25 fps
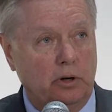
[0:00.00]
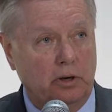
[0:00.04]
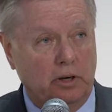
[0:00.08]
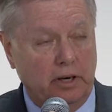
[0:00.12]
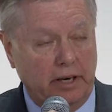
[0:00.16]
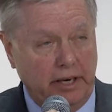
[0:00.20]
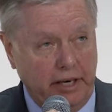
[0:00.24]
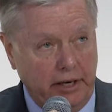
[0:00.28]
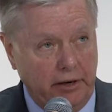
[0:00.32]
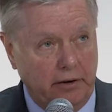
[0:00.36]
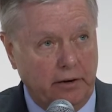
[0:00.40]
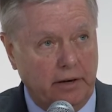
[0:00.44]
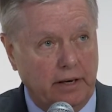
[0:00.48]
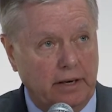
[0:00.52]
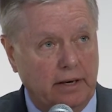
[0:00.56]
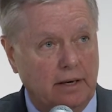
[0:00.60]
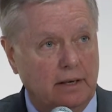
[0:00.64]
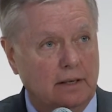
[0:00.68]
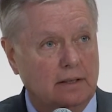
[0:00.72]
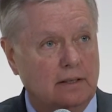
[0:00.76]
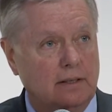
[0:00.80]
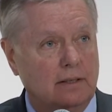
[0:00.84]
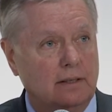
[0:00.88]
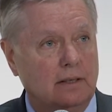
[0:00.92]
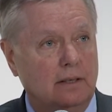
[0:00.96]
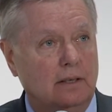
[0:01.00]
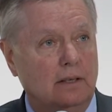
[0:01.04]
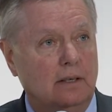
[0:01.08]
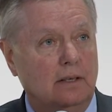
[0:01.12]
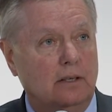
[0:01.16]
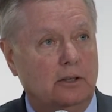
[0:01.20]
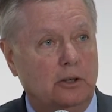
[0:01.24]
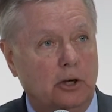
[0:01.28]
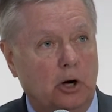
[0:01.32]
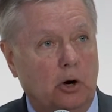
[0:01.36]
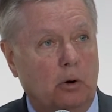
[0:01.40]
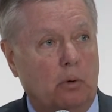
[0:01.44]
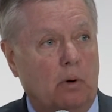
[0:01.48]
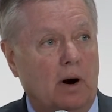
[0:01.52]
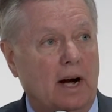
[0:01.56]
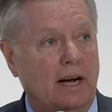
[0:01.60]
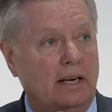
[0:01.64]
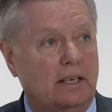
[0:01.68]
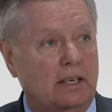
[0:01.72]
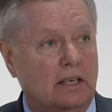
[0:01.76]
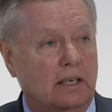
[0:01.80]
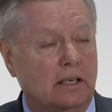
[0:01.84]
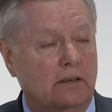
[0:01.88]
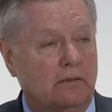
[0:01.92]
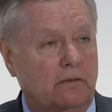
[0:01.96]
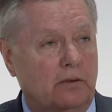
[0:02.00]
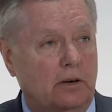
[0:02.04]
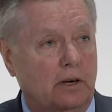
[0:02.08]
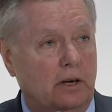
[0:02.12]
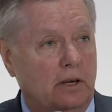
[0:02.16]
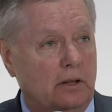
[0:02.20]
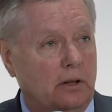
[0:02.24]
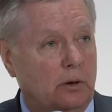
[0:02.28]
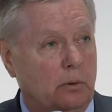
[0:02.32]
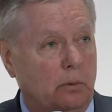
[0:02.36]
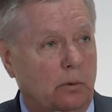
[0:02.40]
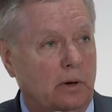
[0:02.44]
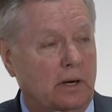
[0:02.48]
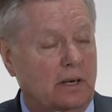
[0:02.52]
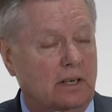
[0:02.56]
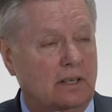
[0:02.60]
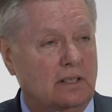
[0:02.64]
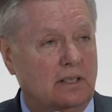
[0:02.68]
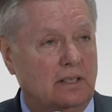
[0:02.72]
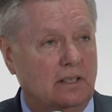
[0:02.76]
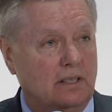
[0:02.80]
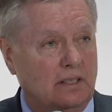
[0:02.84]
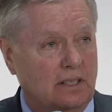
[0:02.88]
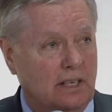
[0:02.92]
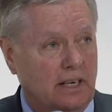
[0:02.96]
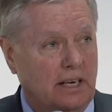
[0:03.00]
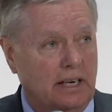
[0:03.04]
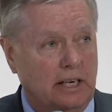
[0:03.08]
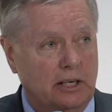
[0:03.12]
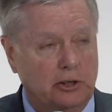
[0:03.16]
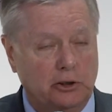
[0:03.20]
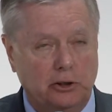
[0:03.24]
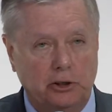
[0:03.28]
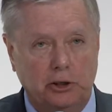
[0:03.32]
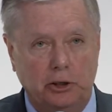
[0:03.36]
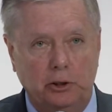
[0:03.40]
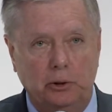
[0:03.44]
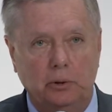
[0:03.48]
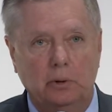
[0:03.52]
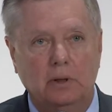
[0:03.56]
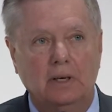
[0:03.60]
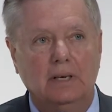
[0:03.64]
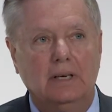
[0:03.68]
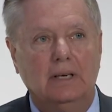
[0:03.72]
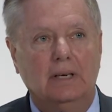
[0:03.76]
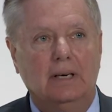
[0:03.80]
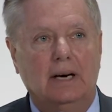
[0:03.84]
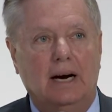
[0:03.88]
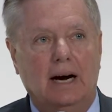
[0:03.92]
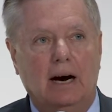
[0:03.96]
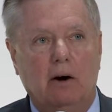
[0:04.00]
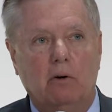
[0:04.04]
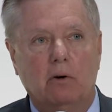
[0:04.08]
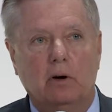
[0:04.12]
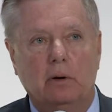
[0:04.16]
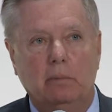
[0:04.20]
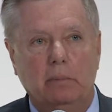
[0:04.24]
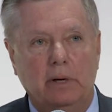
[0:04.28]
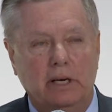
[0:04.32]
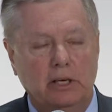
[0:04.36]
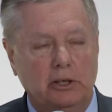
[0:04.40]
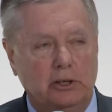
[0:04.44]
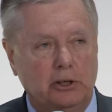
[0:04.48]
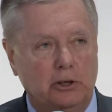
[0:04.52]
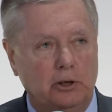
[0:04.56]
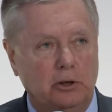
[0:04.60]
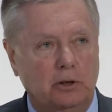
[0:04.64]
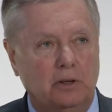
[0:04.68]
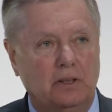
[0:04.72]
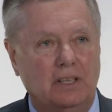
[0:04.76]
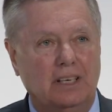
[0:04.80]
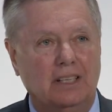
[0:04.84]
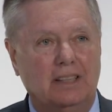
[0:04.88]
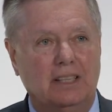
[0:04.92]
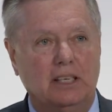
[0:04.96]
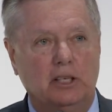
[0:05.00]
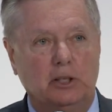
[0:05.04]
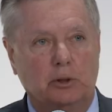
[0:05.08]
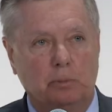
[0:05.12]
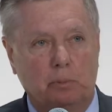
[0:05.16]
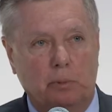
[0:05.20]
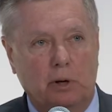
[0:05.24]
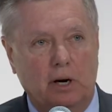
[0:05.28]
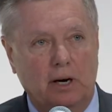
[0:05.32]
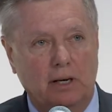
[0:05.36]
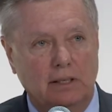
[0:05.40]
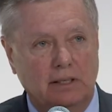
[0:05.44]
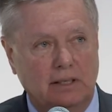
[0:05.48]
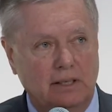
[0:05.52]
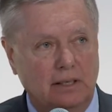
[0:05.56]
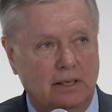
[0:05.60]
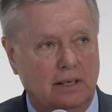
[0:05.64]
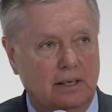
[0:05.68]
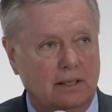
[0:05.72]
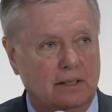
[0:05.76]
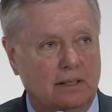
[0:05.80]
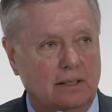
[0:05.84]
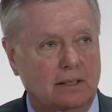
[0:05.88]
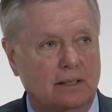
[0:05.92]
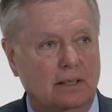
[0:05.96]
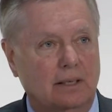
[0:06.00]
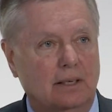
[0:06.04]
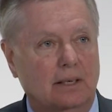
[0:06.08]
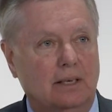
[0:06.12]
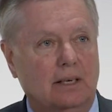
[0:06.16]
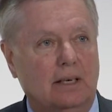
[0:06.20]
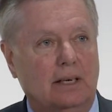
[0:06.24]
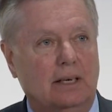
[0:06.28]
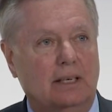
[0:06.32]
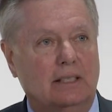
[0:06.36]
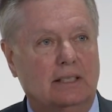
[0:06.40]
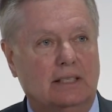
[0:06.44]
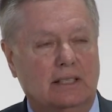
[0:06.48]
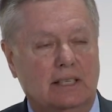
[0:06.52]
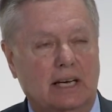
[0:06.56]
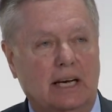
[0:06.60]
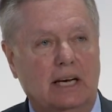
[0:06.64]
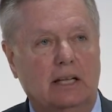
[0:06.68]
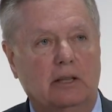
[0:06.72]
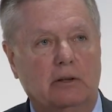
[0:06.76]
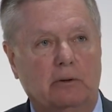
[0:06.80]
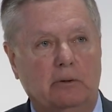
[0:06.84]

hearings, no right to confront the witnesses against you. I want to make sure that this process is soundly